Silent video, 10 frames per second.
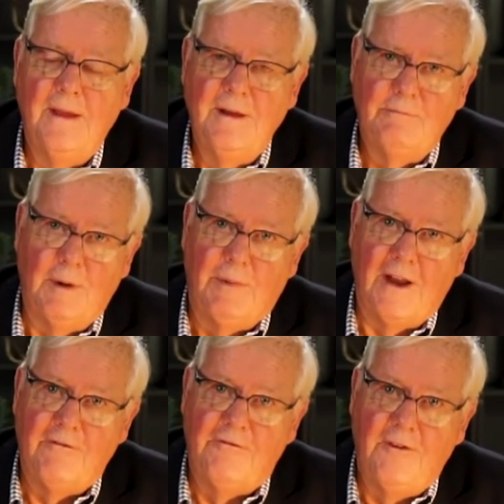But by
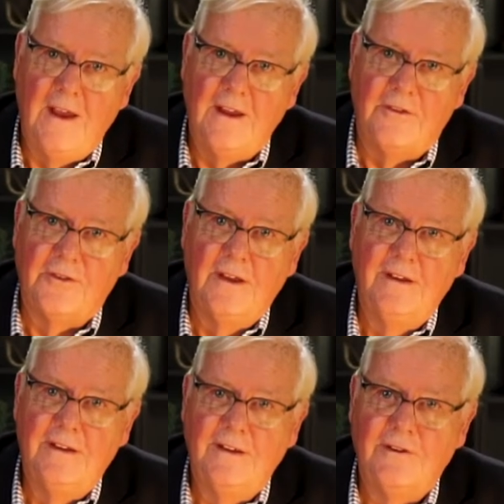faith,
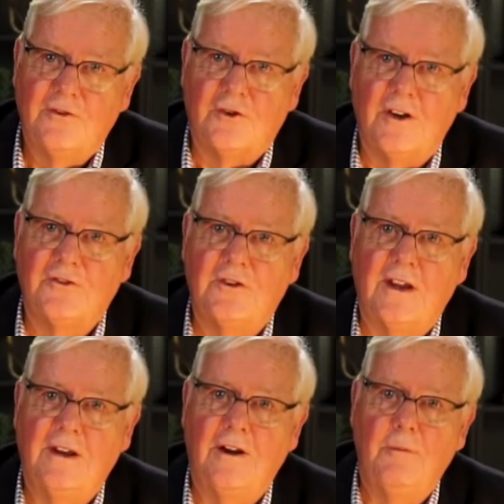trusting
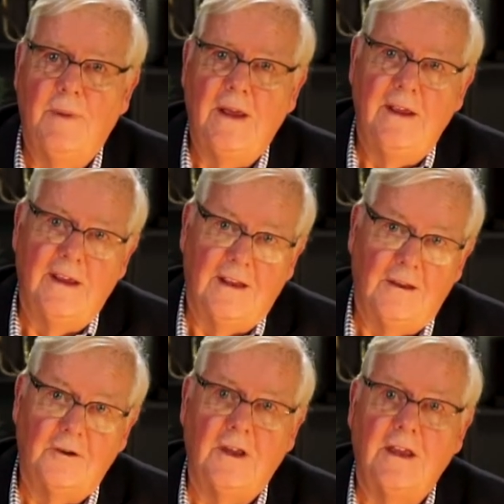and obeying and
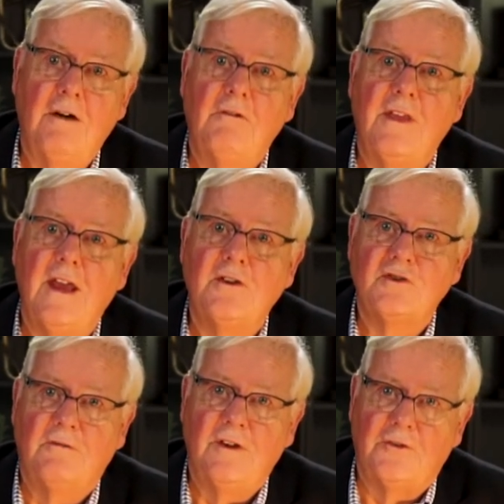looking over the edge
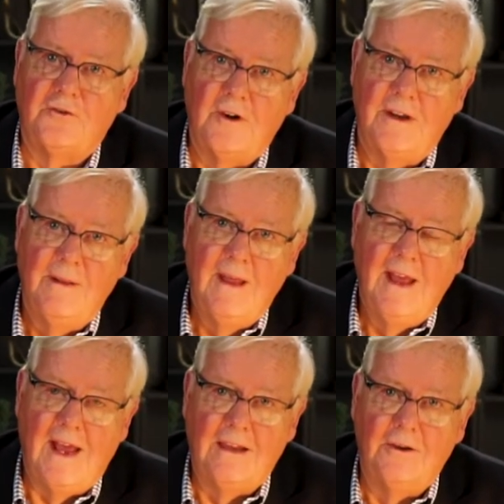of history
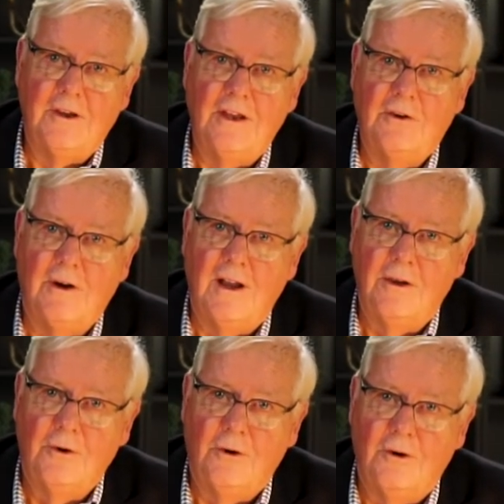and looking to our
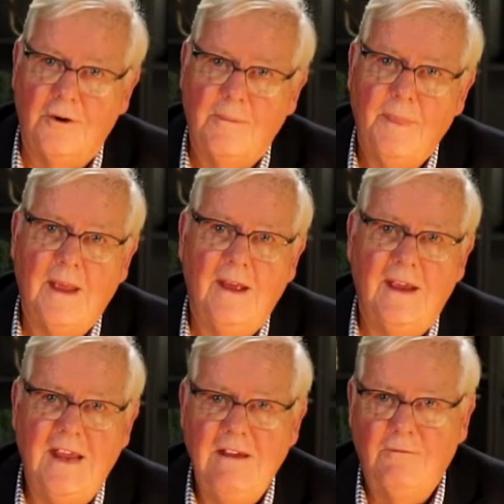Lord,
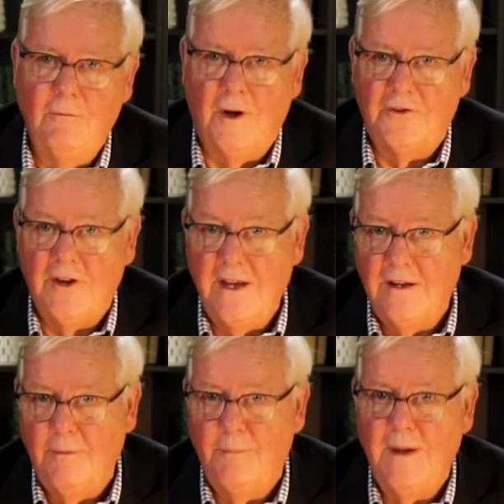even what's
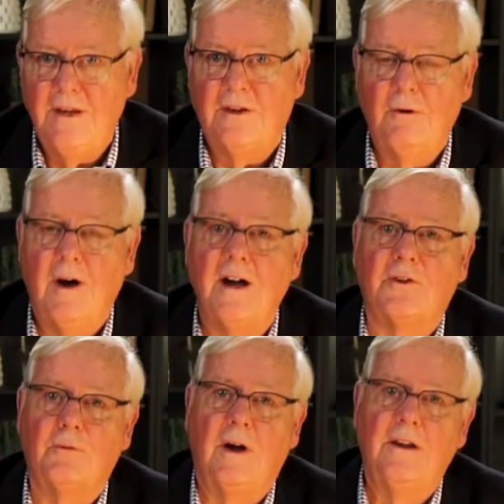incomplete to
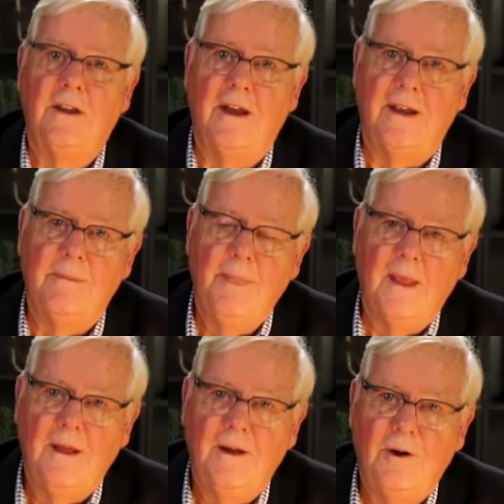us one day
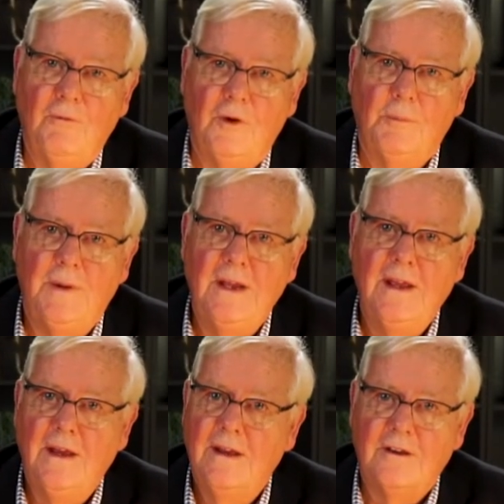will
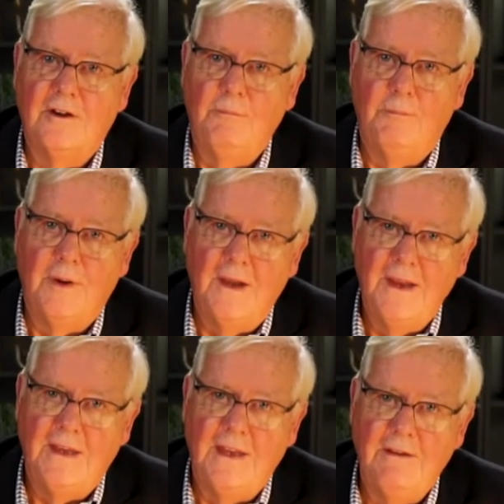be
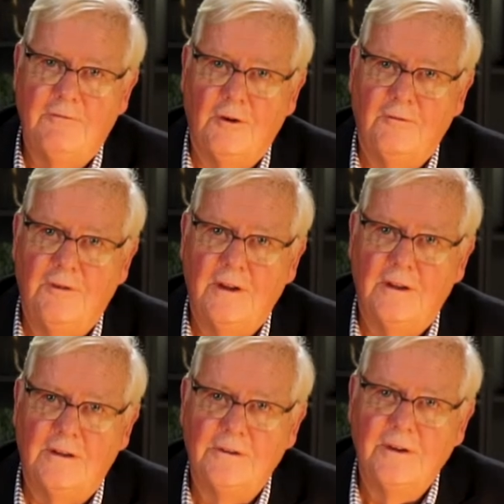completely fulfilled.